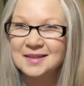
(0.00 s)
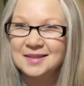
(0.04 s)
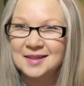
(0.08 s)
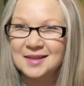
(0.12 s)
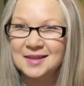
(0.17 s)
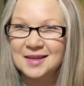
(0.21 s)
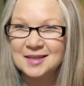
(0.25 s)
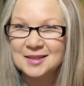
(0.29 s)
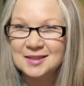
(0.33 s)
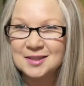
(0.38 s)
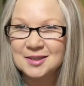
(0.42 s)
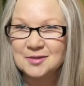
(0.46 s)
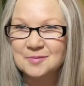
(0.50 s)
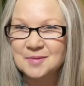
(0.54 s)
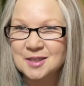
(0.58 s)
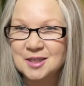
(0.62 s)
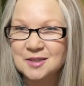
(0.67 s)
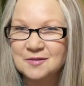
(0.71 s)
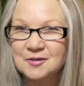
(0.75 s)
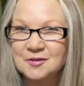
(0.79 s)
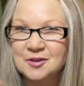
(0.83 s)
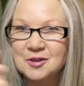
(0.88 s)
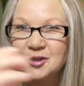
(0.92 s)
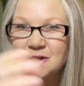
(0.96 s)
Thanks so
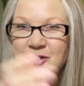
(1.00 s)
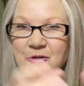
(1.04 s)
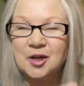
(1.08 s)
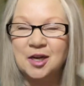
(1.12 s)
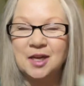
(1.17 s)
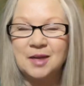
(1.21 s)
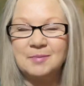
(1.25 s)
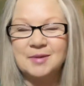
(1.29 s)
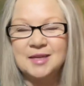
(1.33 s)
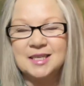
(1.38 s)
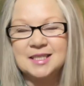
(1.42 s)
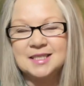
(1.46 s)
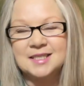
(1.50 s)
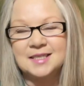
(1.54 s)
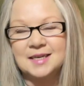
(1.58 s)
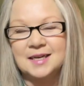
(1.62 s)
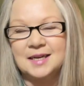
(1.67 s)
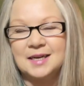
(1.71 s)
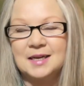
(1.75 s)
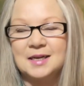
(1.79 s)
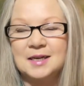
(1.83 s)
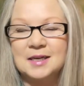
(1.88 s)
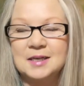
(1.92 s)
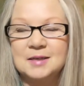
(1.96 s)
much for joining me
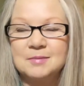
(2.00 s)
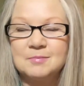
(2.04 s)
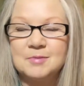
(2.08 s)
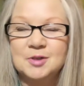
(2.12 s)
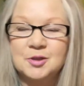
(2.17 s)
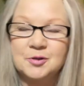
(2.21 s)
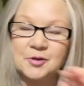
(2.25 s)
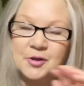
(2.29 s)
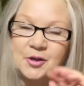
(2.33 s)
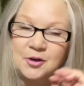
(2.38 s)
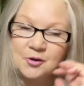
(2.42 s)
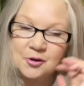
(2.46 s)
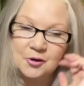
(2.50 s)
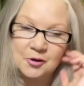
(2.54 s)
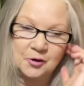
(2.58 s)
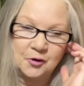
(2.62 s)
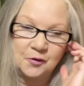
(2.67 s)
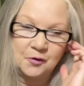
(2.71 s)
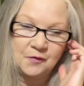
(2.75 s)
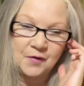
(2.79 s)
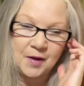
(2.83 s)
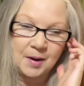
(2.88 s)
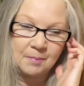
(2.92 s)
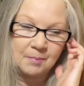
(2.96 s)
today. I am doing your
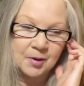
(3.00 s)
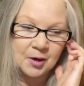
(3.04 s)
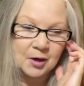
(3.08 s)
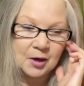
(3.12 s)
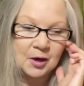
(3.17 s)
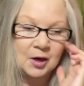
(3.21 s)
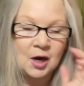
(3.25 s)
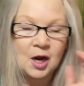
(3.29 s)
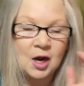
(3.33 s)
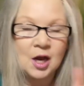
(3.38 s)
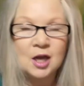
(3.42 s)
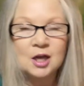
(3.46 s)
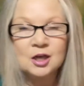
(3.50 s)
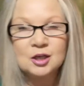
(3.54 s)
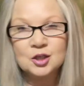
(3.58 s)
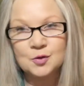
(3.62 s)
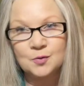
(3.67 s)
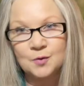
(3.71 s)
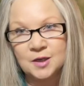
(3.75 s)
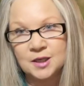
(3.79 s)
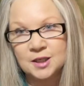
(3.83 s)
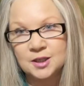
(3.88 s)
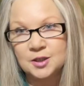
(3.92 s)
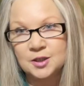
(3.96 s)
November
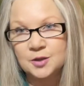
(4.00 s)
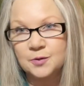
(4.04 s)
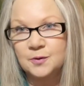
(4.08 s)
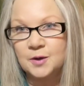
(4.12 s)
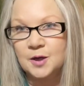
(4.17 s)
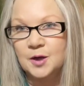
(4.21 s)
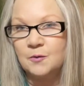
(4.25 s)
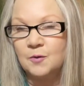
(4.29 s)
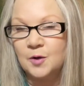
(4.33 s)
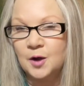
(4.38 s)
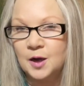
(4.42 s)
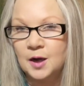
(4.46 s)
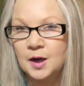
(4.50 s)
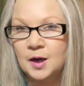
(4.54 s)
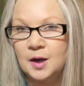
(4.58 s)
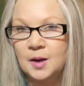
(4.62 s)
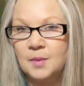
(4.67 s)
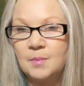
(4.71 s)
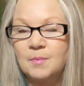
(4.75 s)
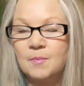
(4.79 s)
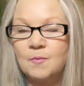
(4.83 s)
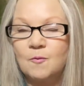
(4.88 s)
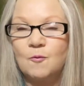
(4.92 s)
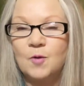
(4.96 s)

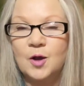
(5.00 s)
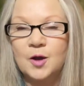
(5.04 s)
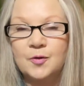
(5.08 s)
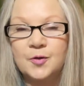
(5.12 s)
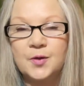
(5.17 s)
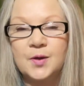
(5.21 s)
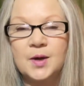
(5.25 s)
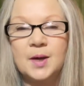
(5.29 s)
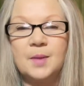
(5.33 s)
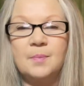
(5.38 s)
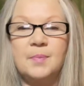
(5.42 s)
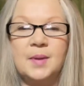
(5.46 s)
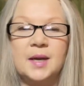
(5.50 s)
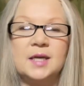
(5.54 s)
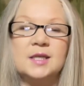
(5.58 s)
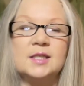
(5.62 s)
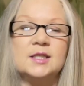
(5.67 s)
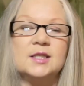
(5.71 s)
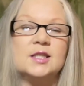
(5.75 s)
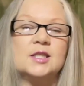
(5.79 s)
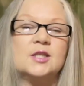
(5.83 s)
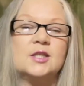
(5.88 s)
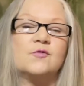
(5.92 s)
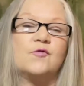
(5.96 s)
2021 wealth and
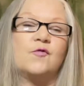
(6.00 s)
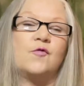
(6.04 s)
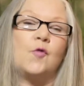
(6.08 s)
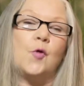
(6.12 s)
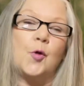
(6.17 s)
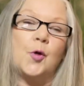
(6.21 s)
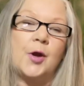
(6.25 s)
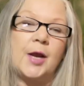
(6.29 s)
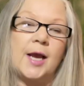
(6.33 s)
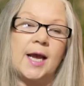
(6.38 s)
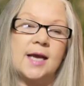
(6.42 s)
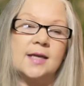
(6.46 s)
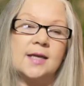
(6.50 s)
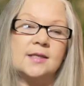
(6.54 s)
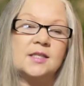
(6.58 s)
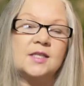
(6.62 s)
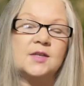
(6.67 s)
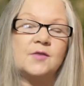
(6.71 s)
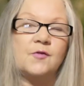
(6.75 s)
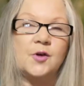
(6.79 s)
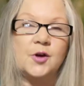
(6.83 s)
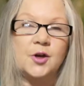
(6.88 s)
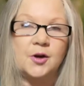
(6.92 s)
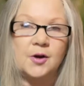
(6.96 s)
abundance
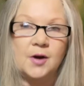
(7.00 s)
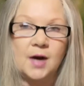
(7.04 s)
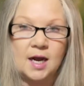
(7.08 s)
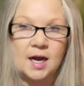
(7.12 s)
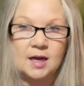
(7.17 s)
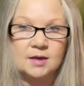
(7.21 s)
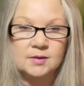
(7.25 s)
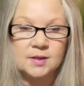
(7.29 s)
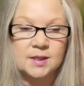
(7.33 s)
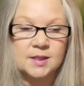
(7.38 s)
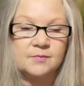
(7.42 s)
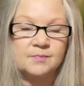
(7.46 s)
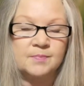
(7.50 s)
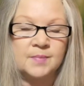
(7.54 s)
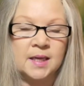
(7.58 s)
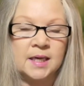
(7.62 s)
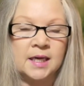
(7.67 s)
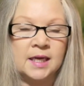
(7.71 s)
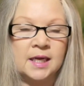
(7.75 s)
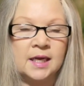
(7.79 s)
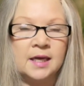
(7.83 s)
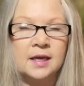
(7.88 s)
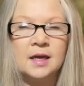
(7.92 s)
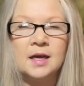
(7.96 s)
forecast for your house of
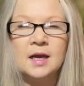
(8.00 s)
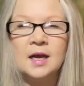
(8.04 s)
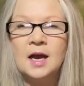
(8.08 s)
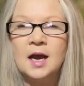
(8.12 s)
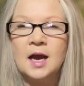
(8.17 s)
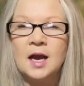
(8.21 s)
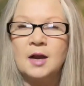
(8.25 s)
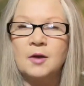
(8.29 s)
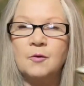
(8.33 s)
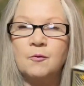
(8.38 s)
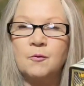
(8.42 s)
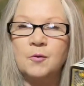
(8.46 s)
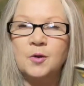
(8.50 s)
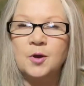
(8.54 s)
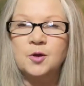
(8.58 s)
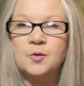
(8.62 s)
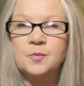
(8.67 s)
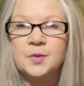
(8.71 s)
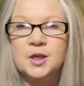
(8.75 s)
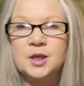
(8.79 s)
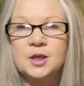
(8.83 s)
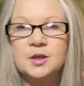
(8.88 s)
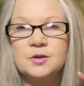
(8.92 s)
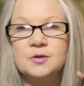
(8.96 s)
money. I will
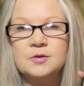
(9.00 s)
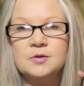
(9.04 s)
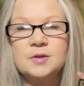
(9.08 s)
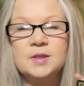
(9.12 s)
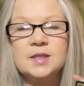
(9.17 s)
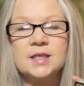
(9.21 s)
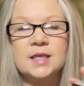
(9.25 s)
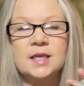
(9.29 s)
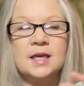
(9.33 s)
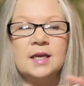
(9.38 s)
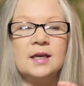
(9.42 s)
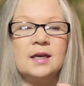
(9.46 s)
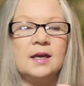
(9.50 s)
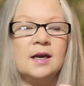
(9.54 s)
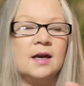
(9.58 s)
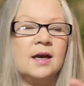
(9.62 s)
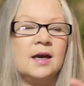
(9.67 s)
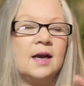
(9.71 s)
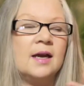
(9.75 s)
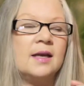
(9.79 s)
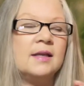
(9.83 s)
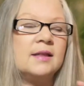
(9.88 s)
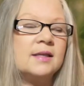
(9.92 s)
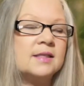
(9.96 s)
be using,
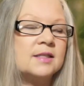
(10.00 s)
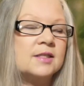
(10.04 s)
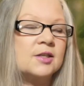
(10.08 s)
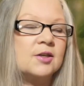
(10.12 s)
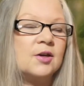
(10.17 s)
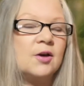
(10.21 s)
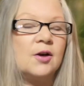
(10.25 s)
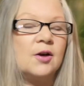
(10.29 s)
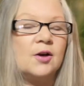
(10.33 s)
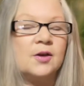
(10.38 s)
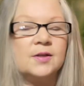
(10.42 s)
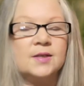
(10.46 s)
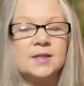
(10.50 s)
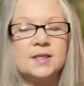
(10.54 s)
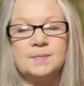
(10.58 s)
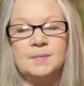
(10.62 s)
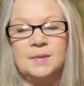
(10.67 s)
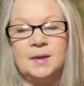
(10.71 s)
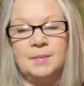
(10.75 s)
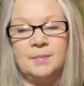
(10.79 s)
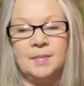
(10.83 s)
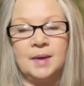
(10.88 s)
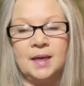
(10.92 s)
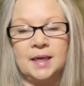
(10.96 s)
I like to call this
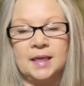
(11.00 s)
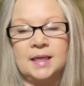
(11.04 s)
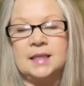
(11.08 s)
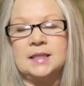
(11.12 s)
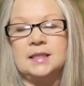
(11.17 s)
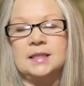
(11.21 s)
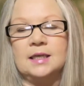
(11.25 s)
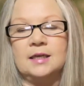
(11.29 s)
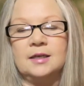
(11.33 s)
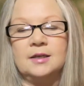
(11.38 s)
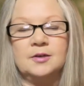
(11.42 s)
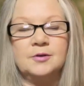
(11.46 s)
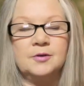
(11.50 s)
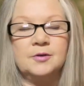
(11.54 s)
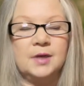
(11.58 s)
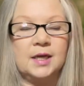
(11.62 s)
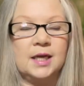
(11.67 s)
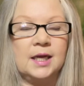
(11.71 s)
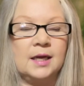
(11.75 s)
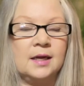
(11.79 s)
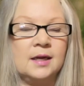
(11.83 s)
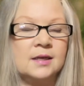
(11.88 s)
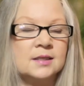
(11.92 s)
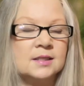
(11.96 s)
my money deck,
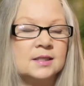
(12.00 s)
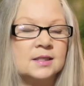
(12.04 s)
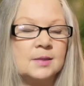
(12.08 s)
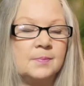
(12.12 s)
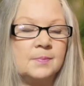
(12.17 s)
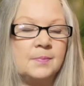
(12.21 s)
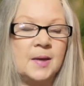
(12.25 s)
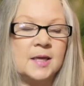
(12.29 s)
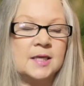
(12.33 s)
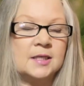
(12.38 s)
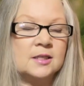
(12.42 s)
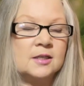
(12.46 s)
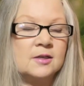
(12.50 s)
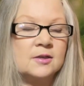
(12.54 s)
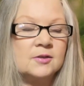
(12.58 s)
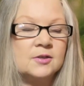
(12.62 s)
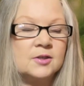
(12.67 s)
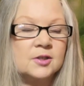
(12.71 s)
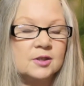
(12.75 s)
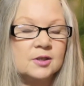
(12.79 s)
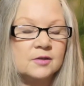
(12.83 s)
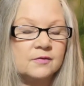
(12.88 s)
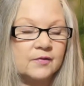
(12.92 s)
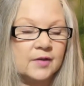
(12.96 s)
okay? Because the
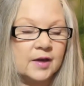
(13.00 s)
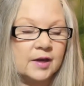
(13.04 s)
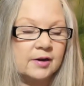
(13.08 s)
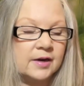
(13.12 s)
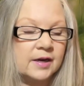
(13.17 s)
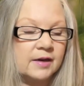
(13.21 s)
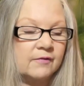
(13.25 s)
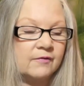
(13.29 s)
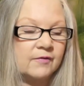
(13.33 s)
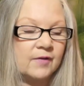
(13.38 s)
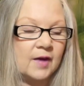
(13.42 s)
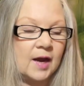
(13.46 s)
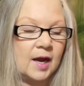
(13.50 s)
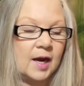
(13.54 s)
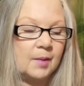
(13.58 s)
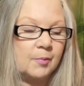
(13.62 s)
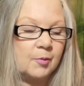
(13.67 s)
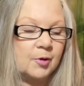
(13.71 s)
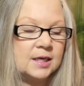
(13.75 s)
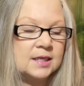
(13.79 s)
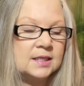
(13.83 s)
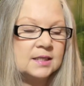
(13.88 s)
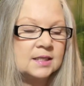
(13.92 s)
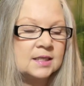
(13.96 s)
pentacles are very
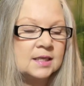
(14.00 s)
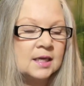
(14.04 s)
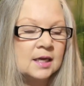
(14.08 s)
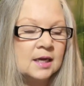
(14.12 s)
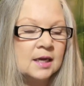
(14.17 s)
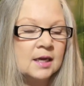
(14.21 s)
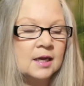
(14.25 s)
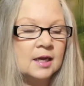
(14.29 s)
vibrant.